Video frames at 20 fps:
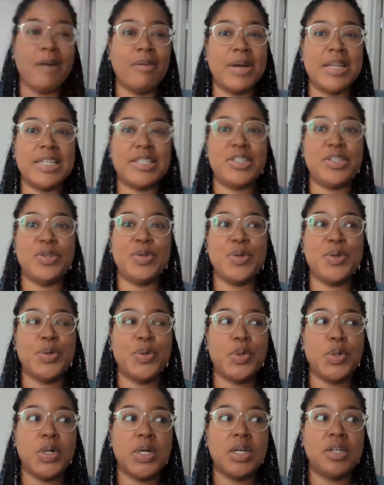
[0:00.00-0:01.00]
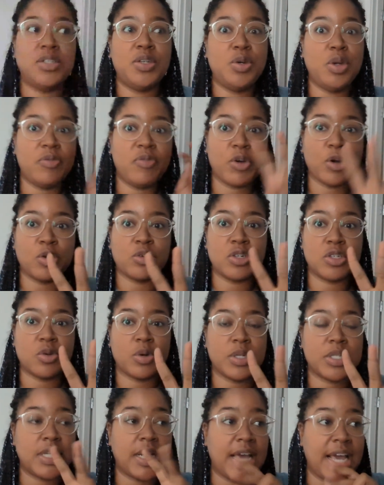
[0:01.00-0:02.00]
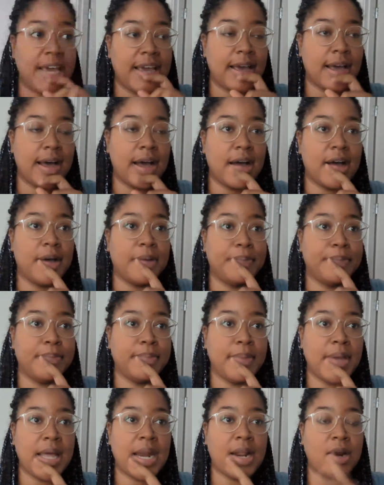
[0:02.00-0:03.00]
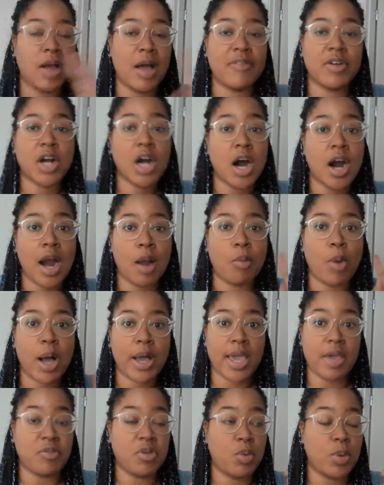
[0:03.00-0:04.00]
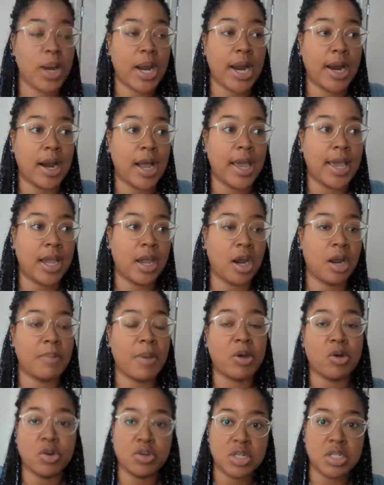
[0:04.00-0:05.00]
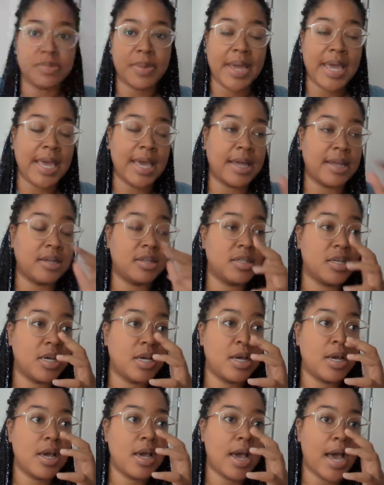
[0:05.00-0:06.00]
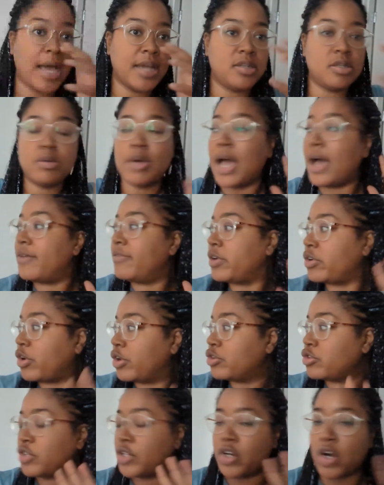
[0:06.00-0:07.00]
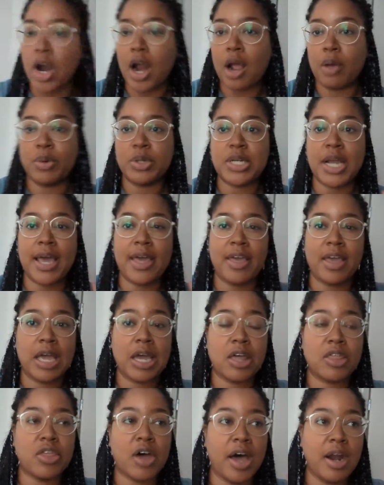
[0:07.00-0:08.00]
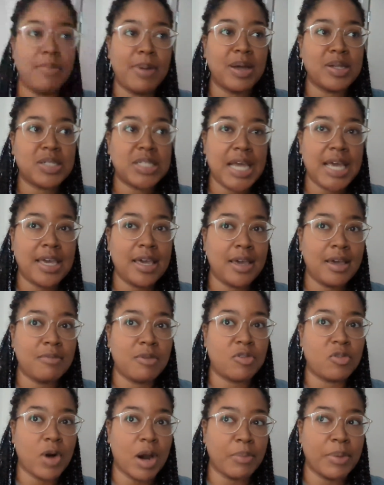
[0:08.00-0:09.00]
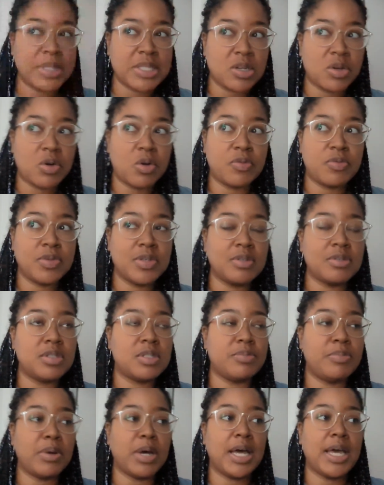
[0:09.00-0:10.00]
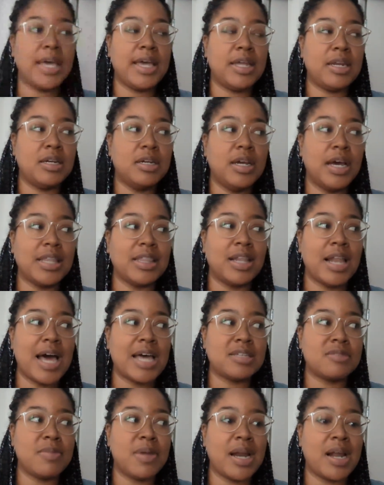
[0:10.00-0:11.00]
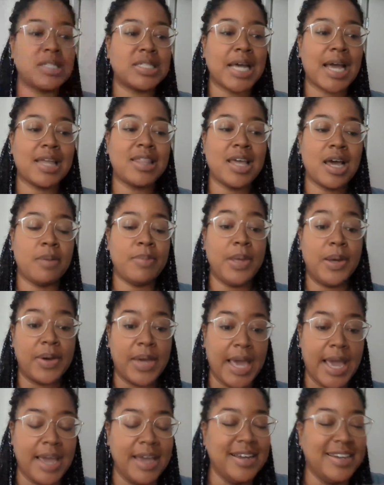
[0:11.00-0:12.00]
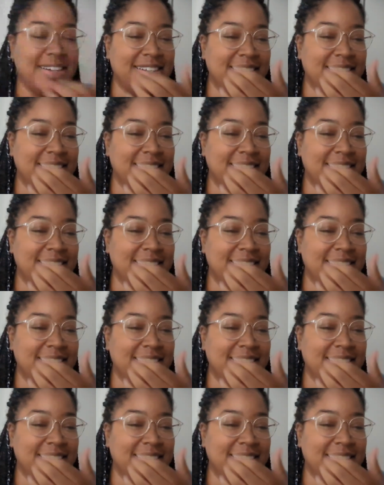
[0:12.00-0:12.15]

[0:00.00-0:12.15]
I went to two different grocery stores today um, and I don't have a car. I walk everywhere. I carry my groceries by hand. I do have a grocery cart, which I thought about taking before I went to Whole Foods, but at the last minute I was like, I think I'll be okay.